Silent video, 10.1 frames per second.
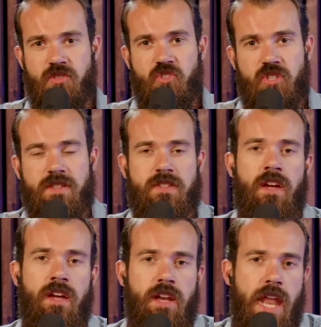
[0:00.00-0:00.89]
just
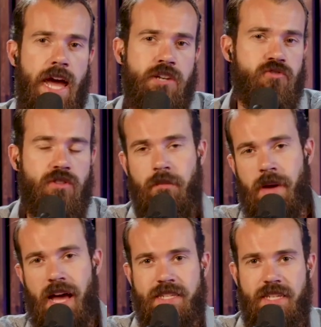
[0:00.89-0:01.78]
natural
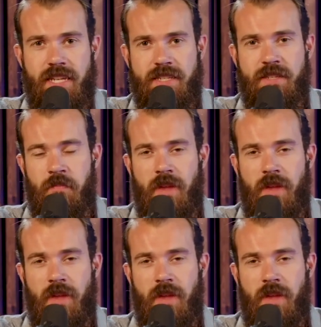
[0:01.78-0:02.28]
capacities.